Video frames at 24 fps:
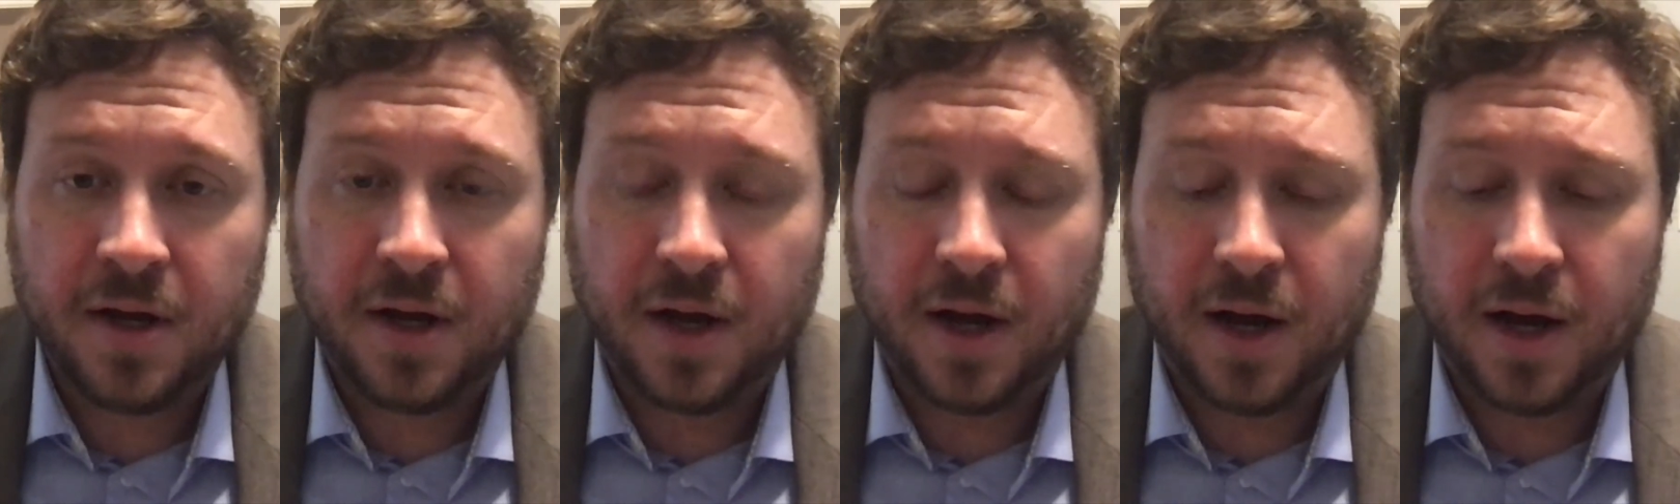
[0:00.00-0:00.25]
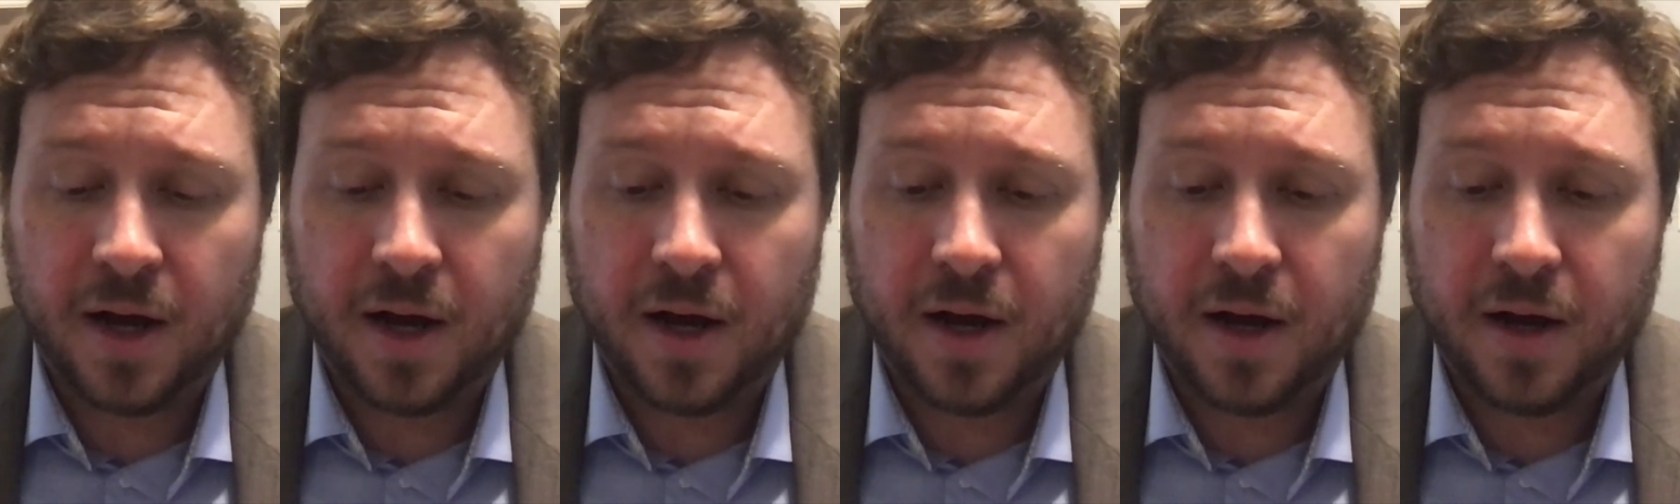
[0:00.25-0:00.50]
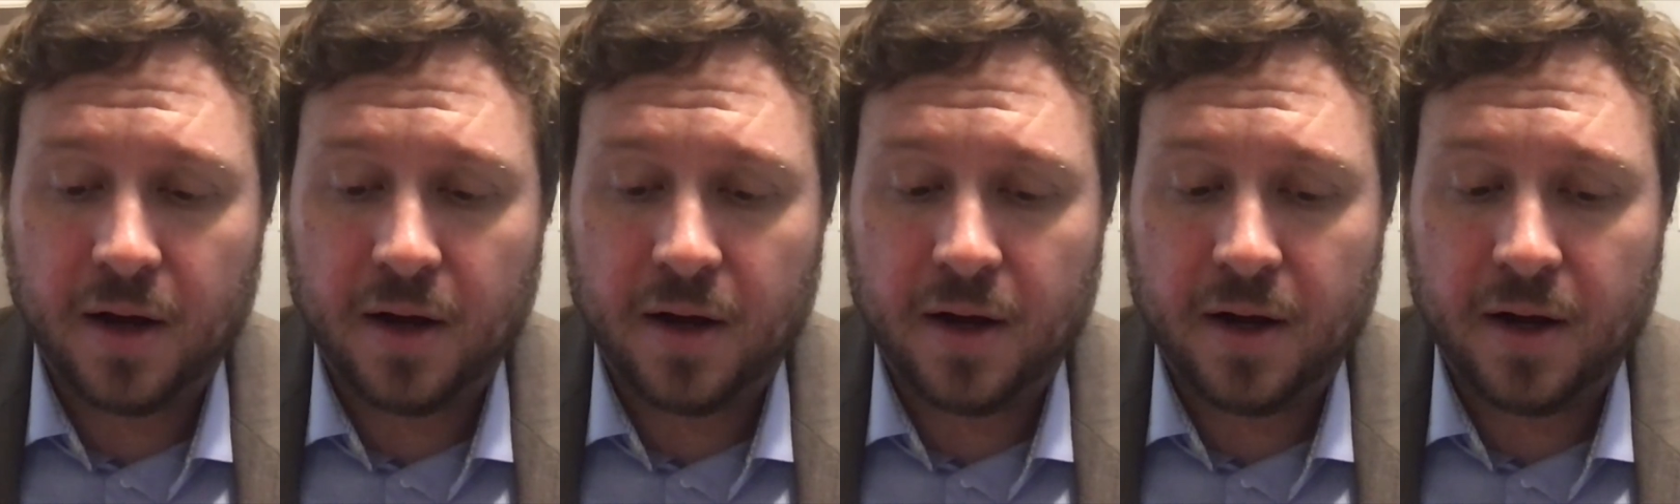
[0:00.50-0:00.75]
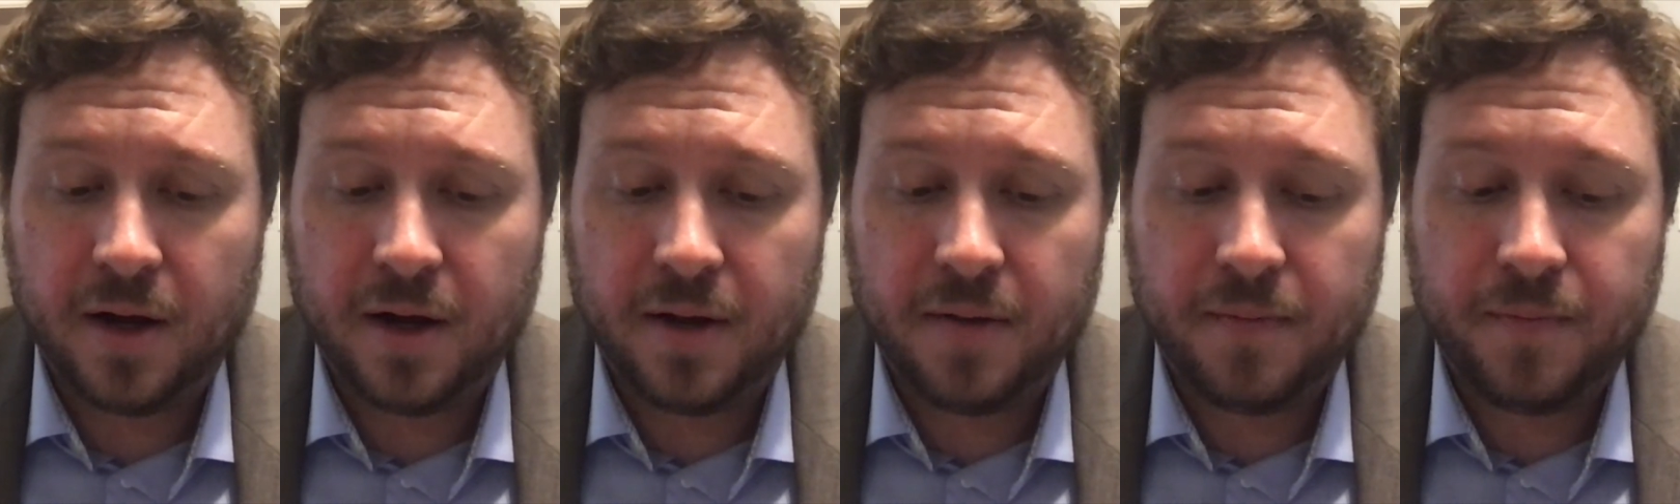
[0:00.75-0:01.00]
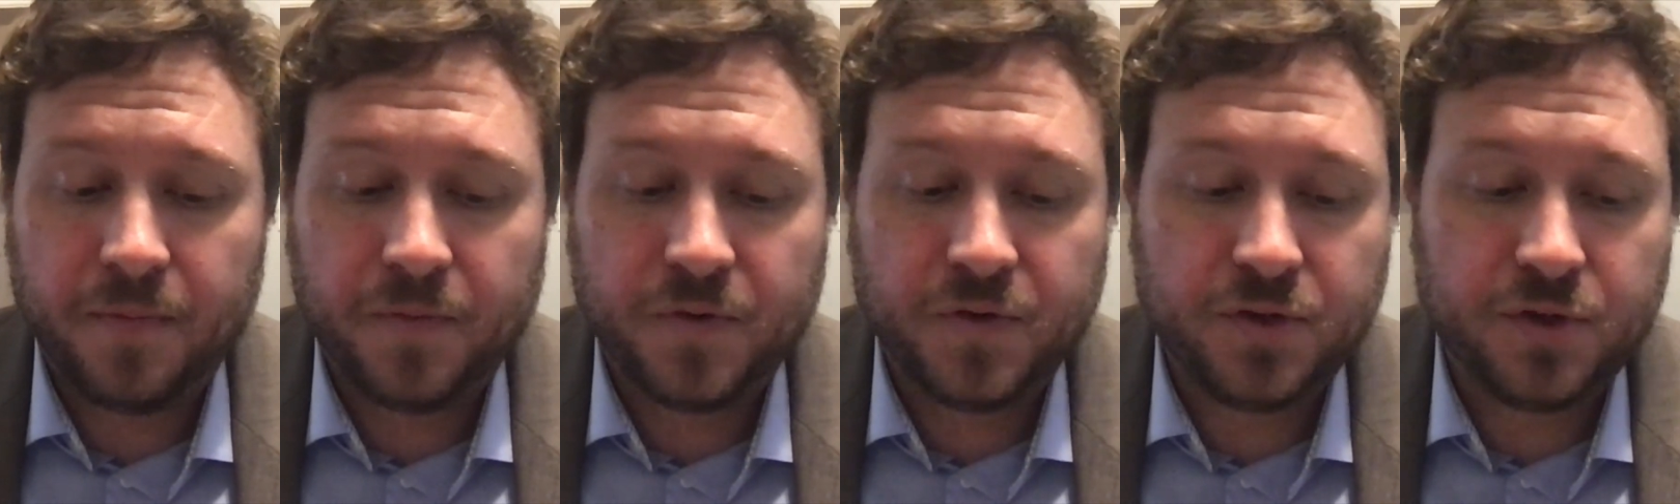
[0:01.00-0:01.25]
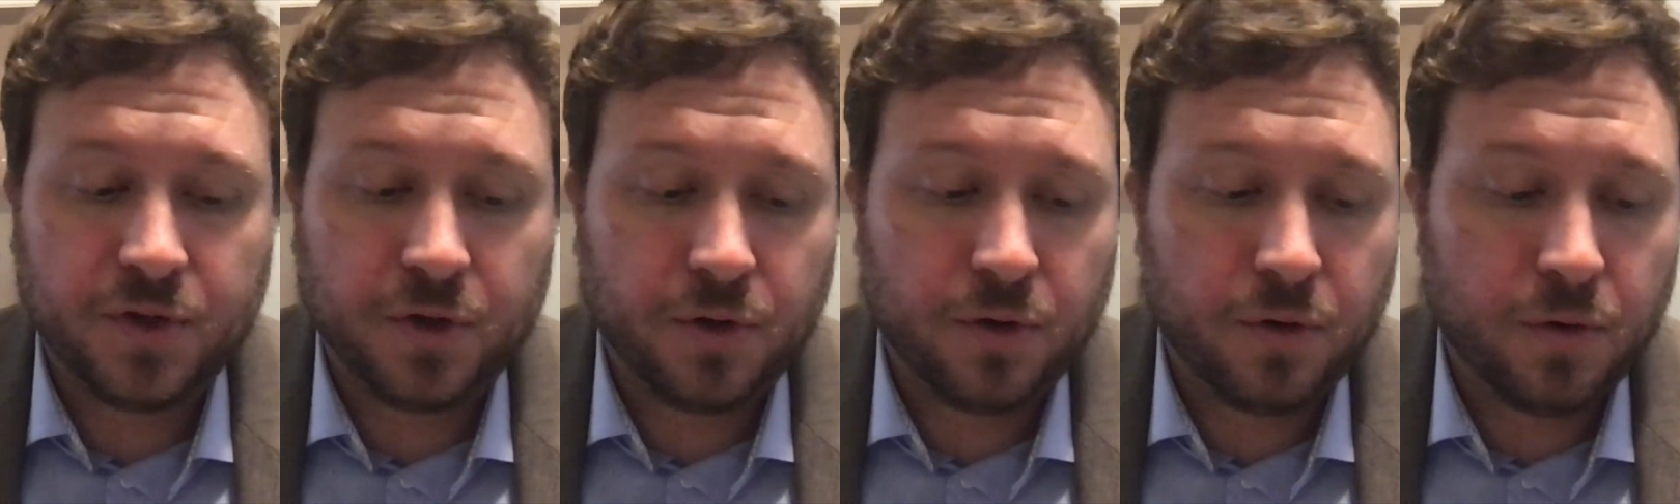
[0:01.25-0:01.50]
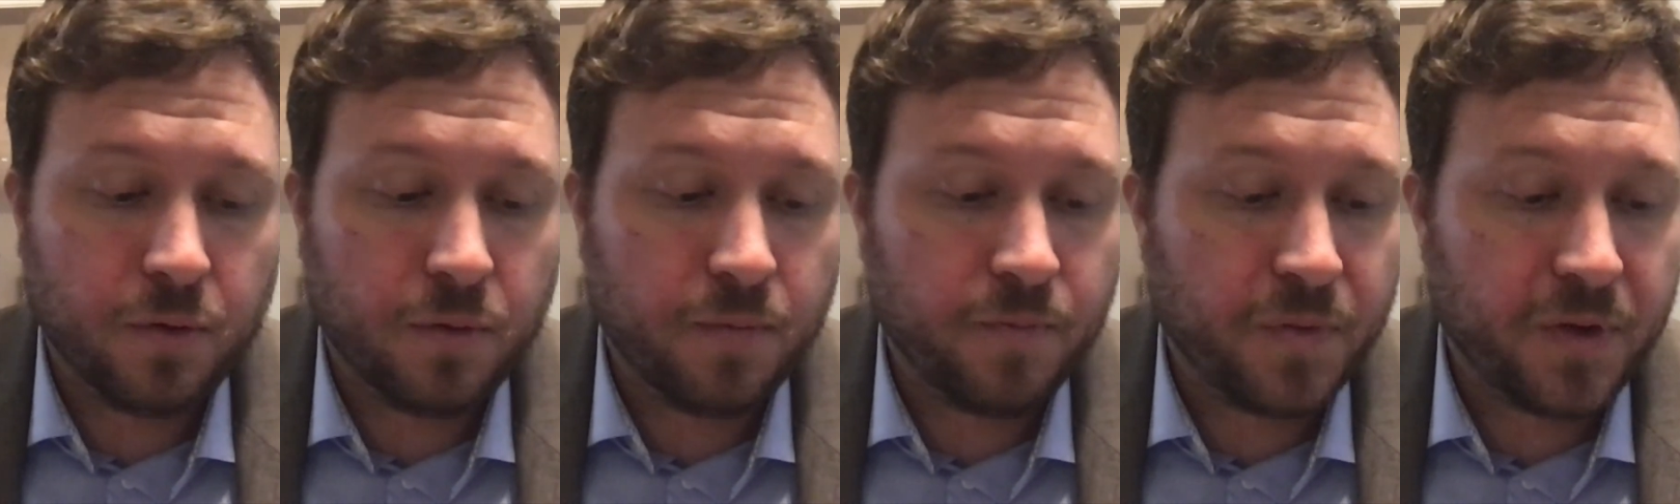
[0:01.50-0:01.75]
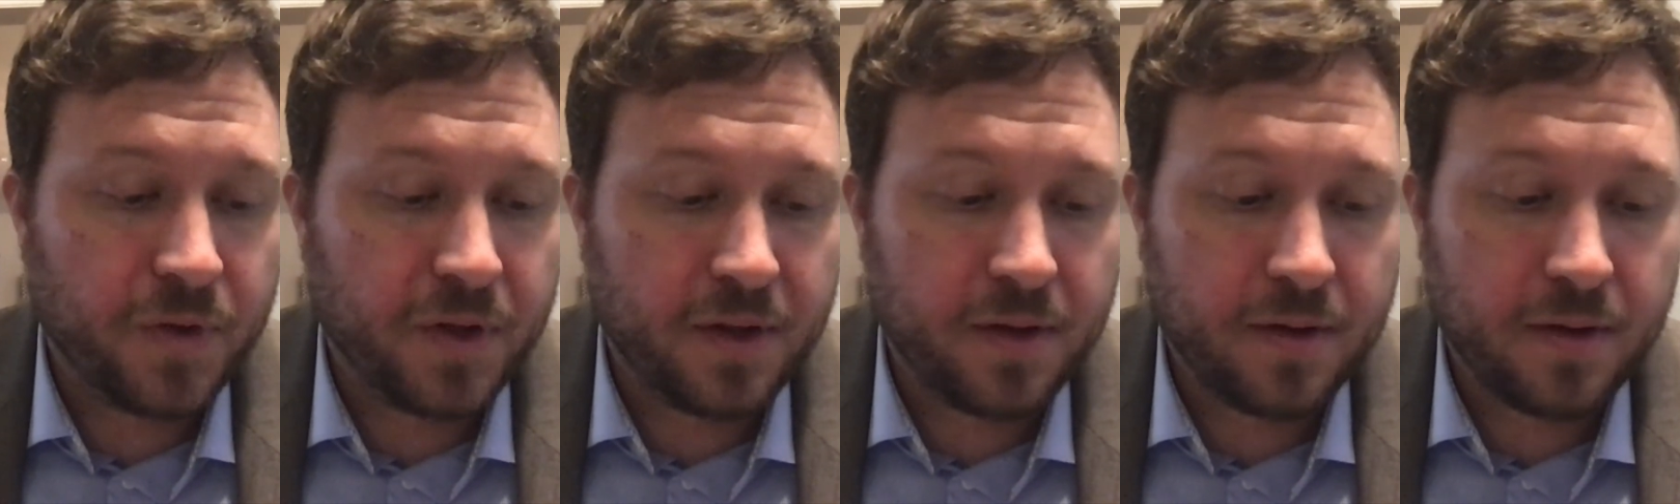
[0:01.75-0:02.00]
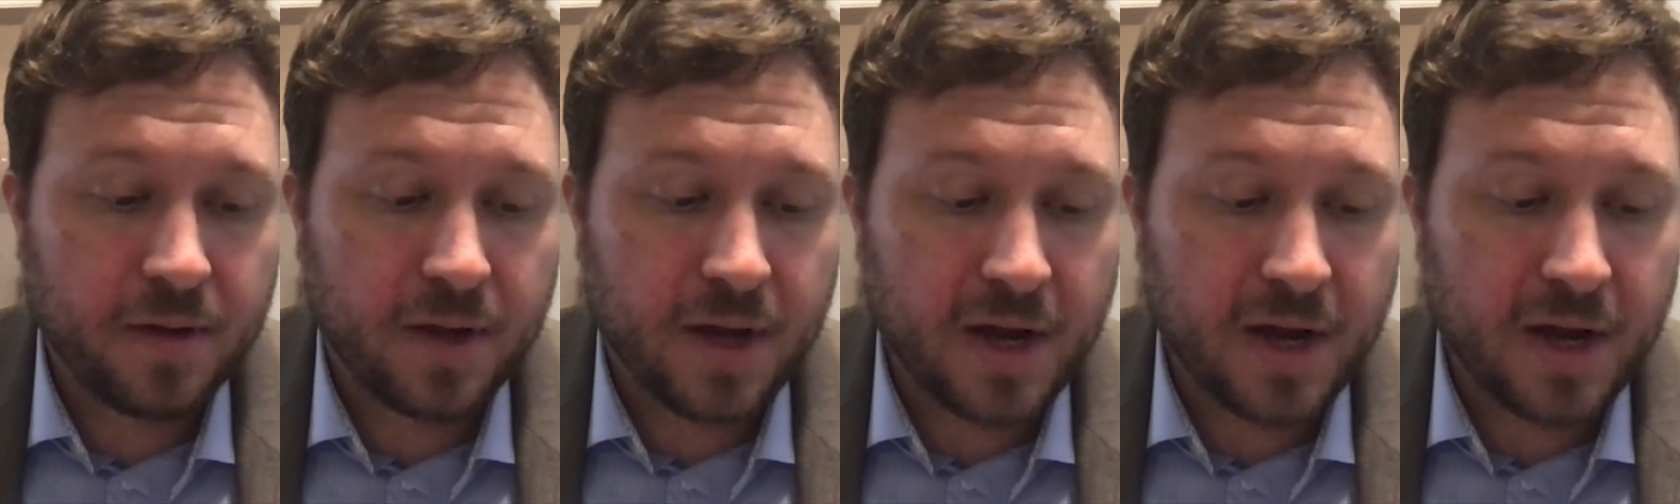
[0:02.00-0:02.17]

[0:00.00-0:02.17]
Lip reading: So in